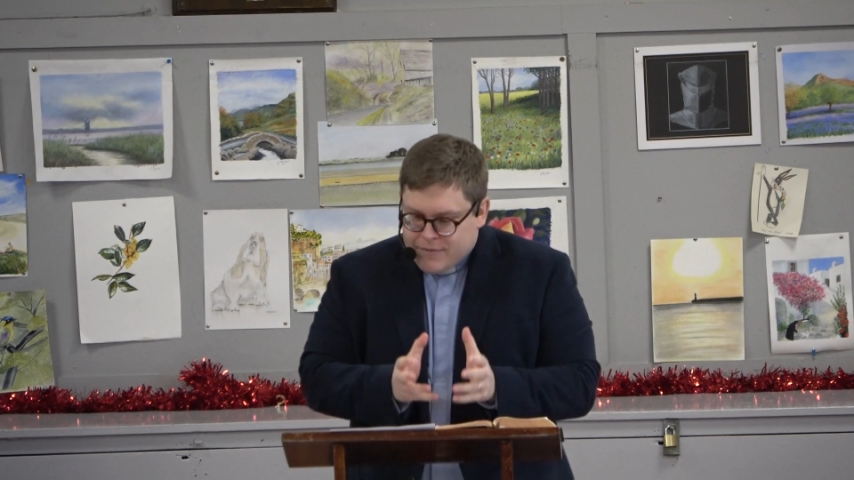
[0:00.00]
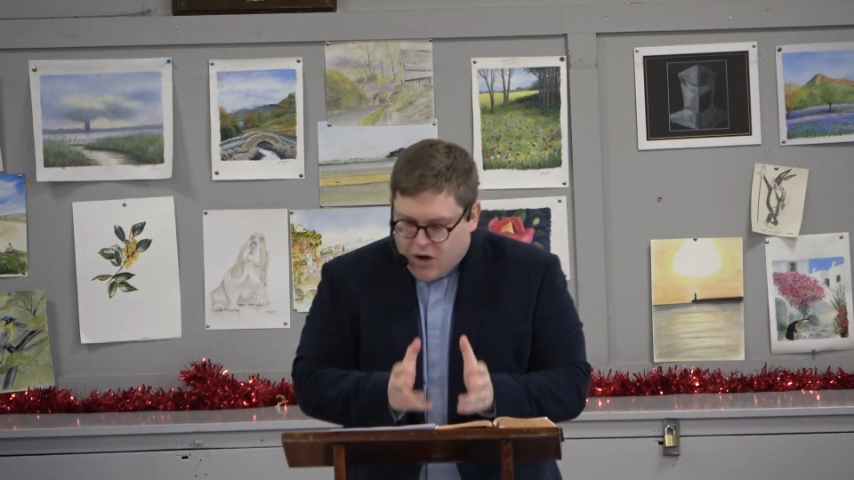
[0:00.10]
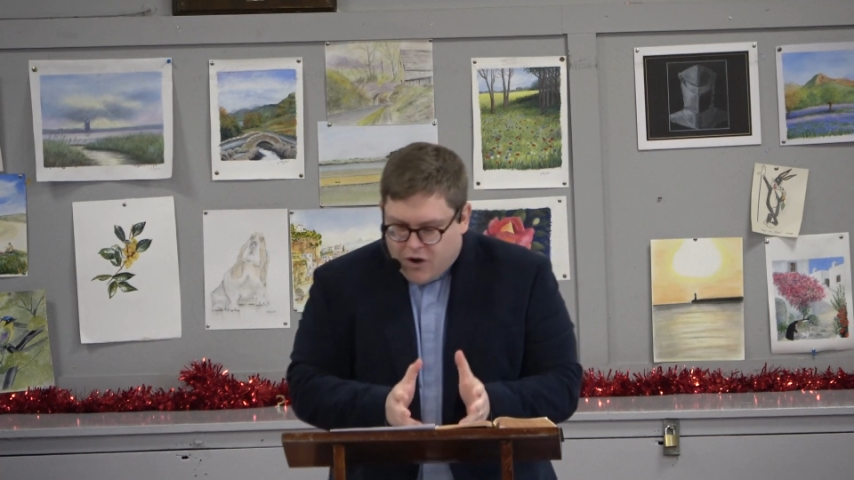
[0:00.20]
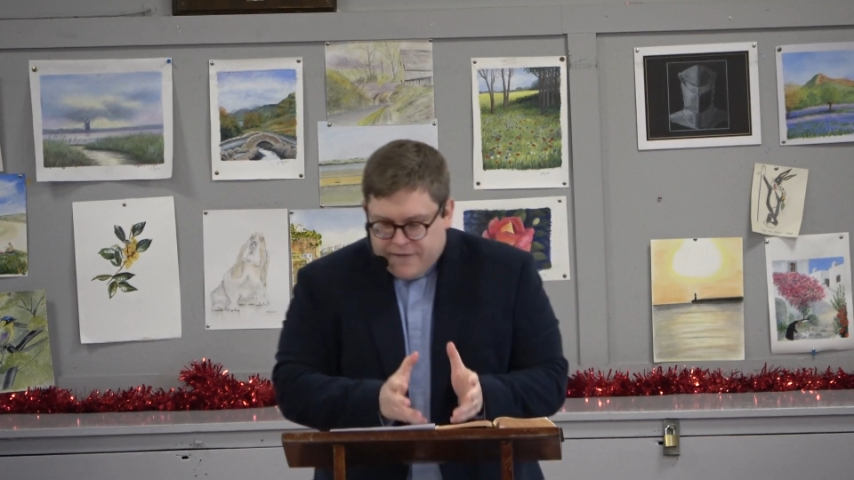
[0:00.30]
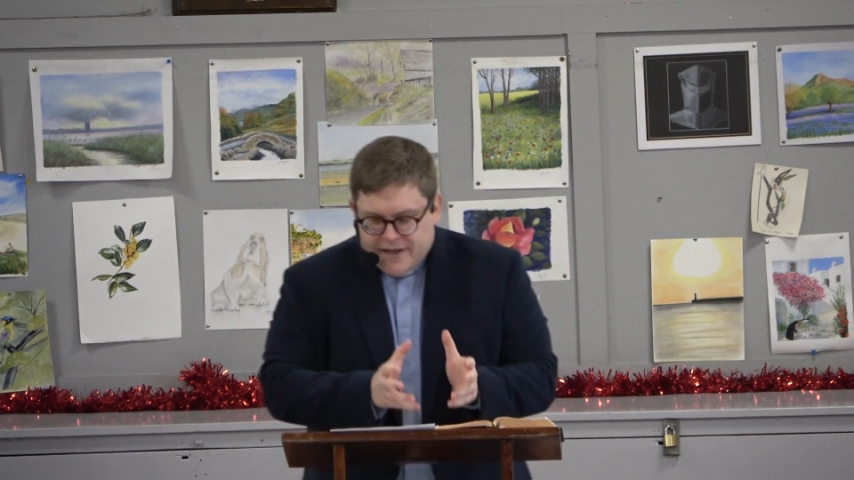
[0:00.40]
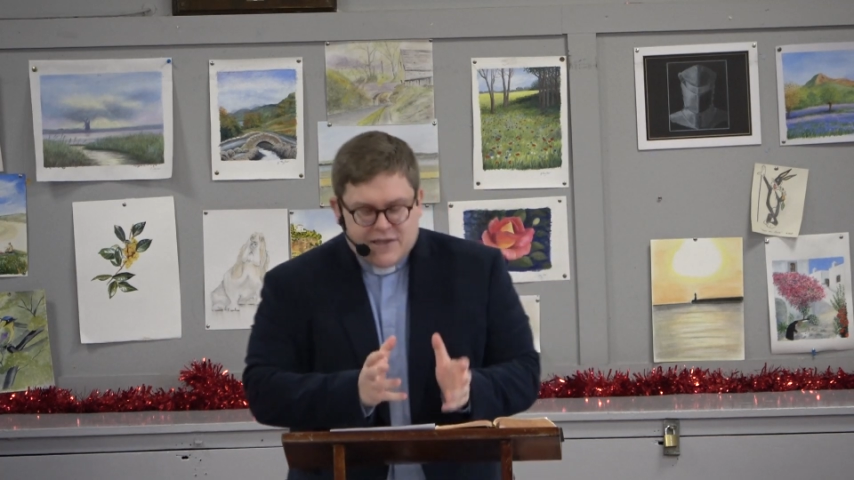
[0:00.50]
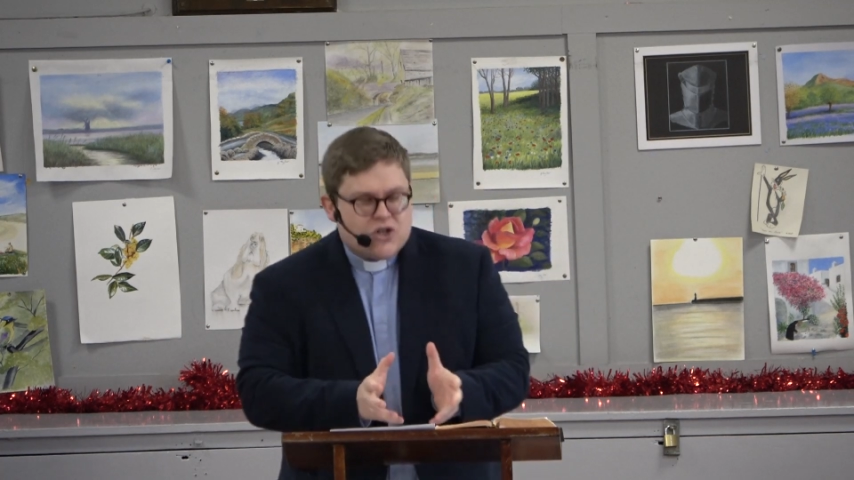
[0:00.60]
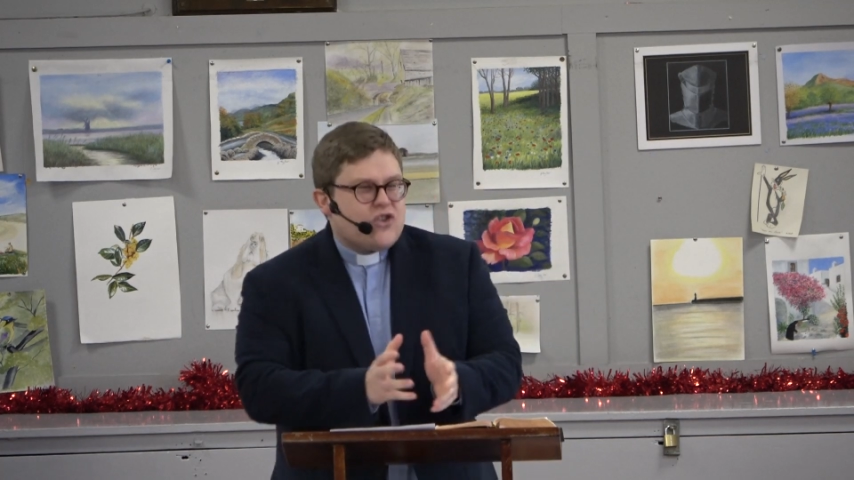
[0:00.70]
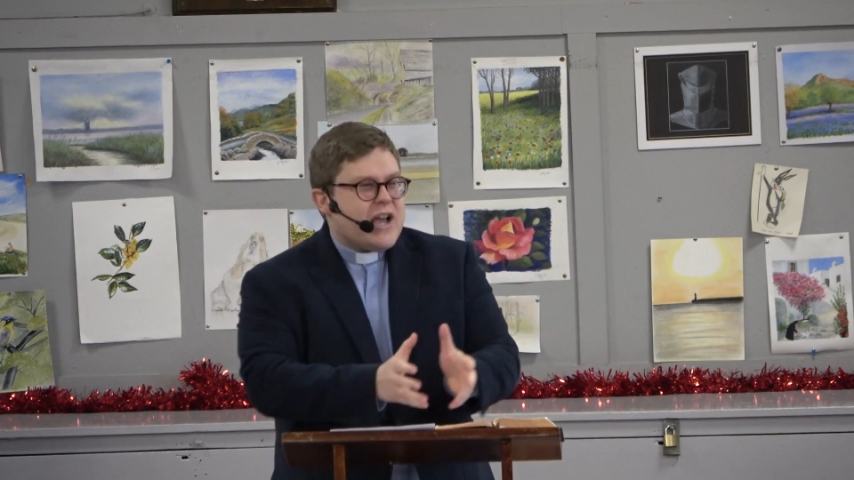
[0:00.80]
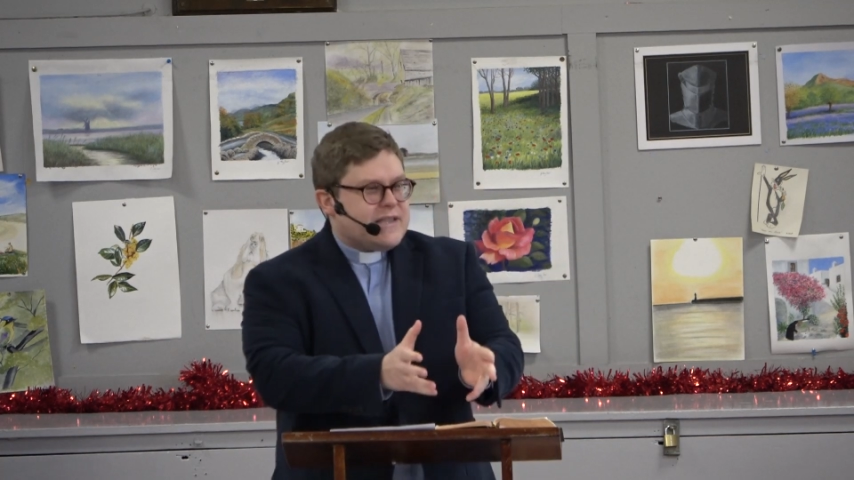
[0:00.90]
of his
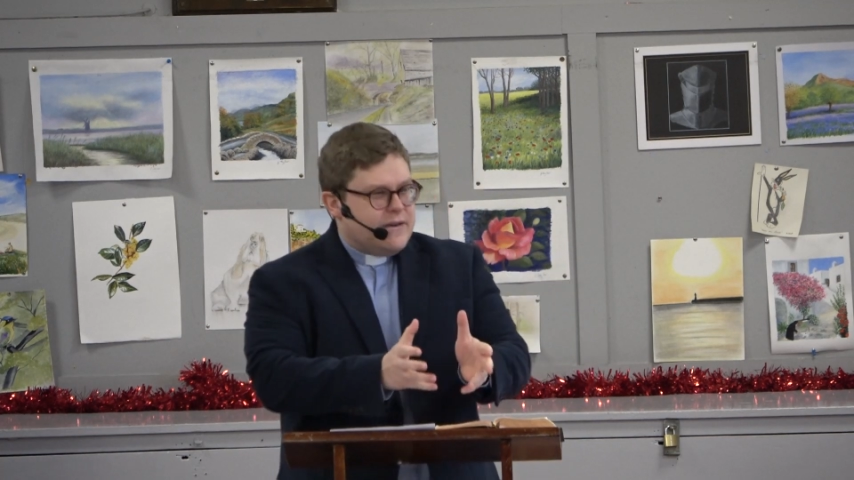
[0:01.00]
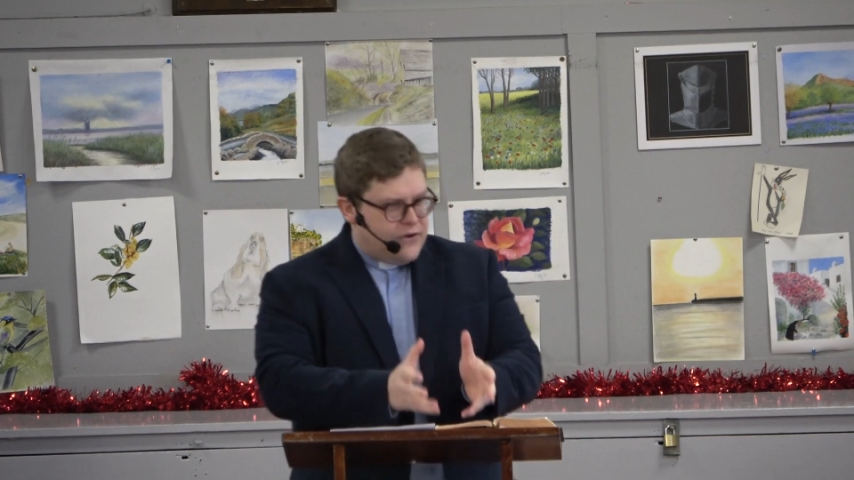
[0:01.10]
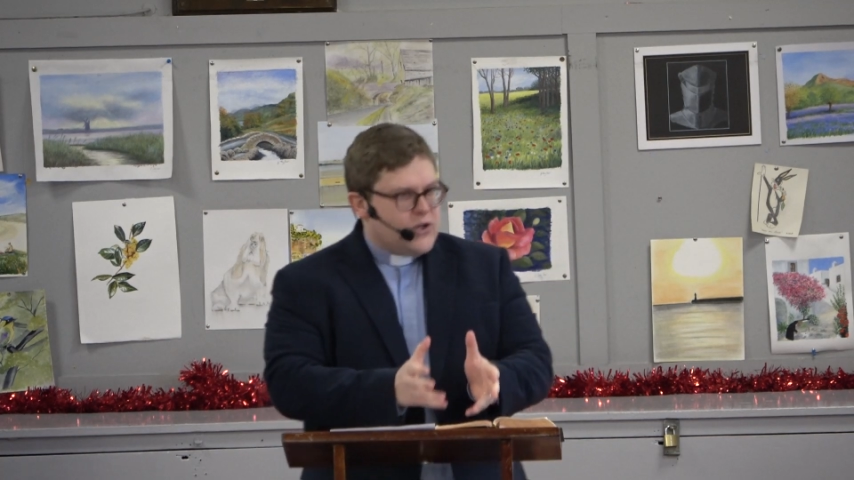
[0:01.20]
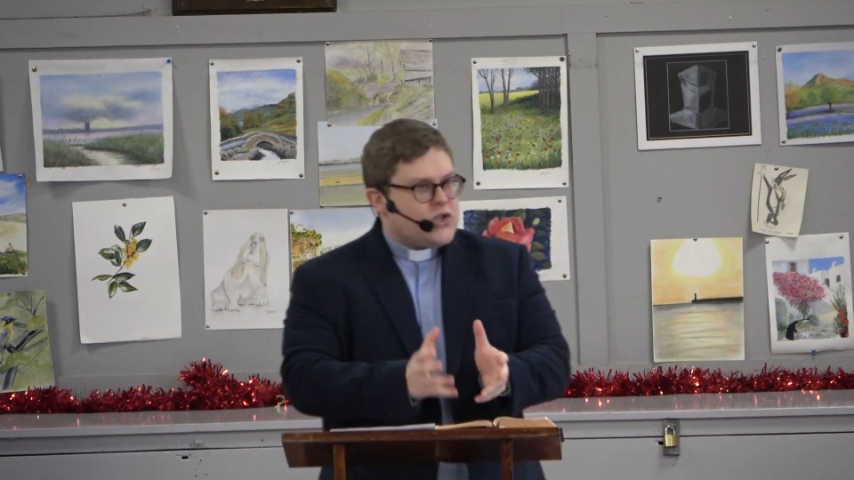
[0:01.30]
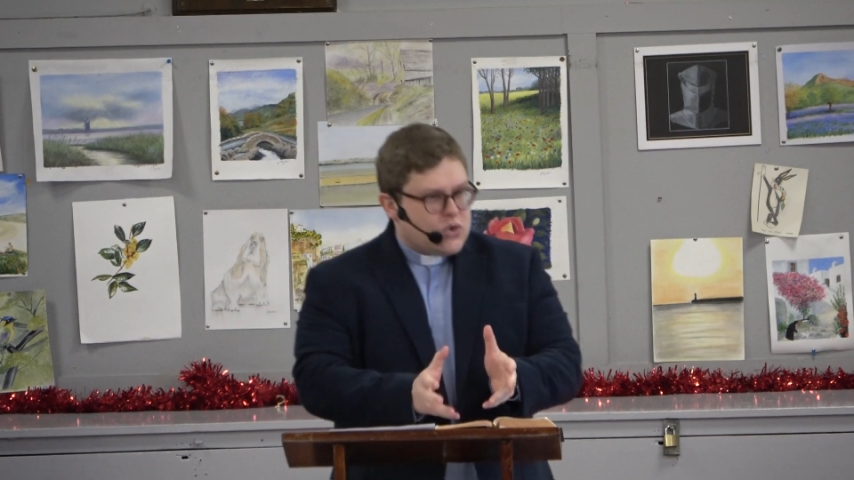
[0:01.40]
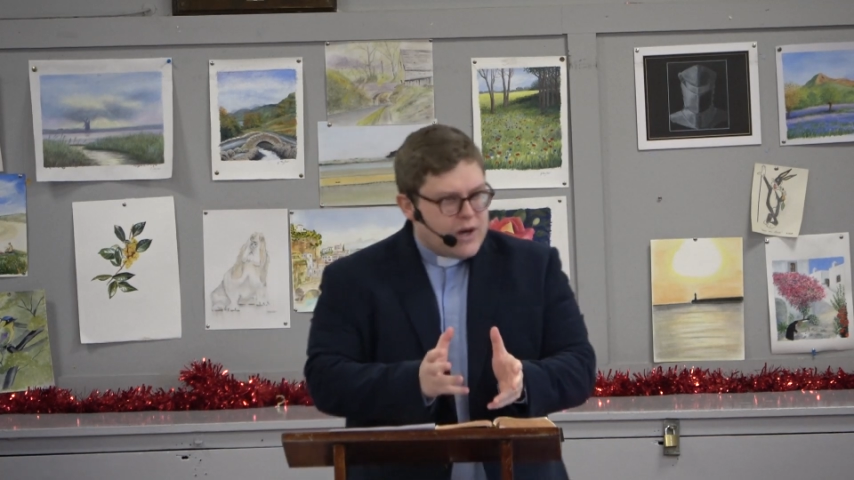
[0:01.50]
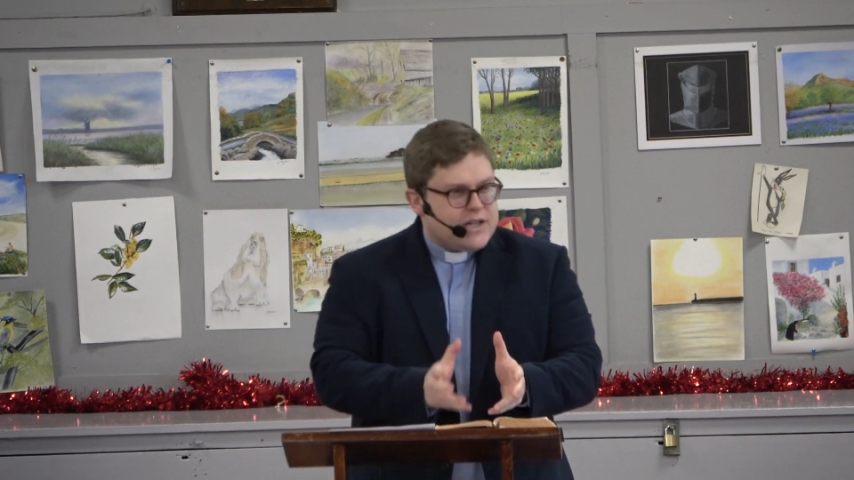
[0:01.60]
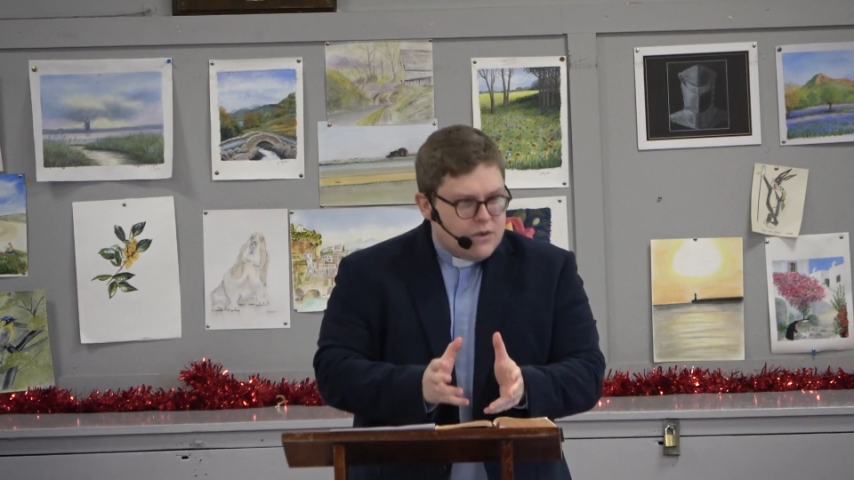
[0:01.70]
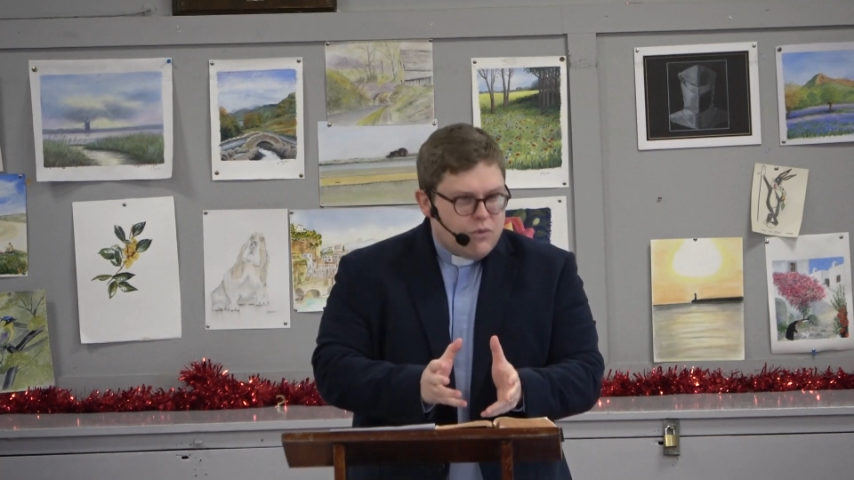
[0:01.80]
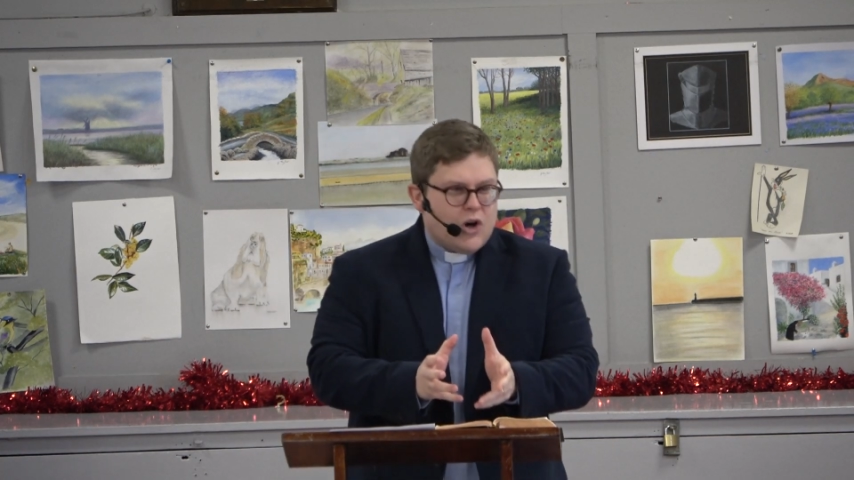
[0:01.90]
address in verse
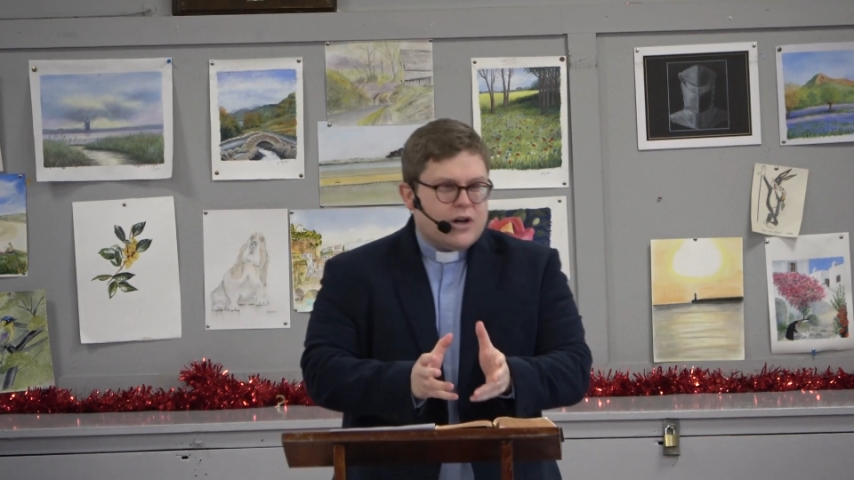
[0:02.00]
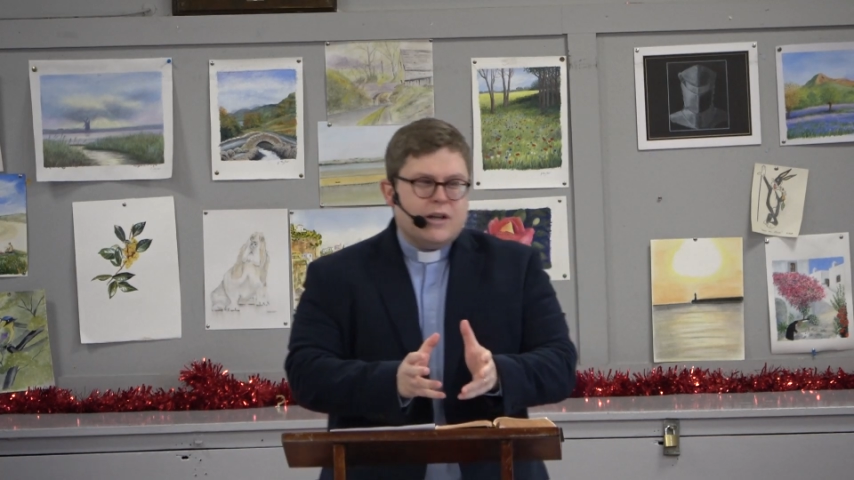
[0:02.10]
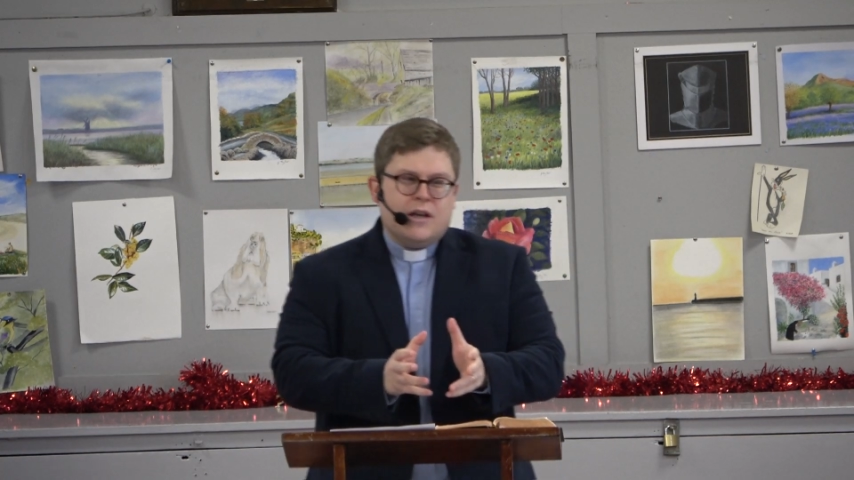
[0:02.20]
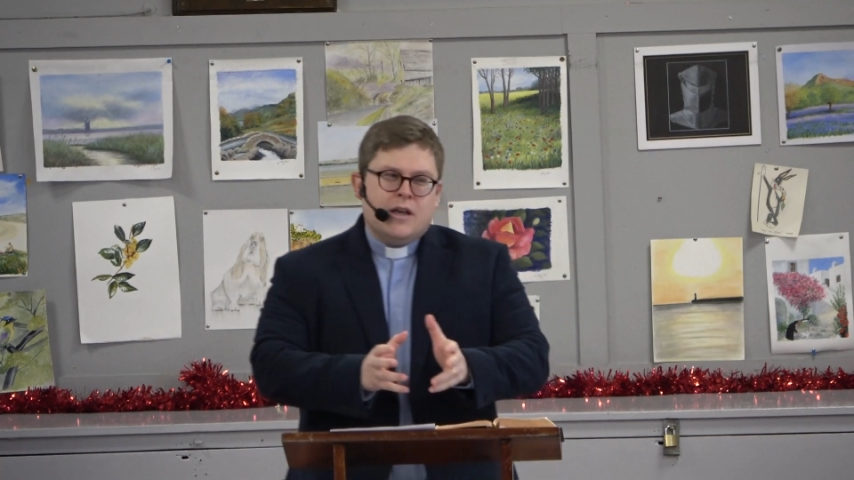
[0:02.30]
21,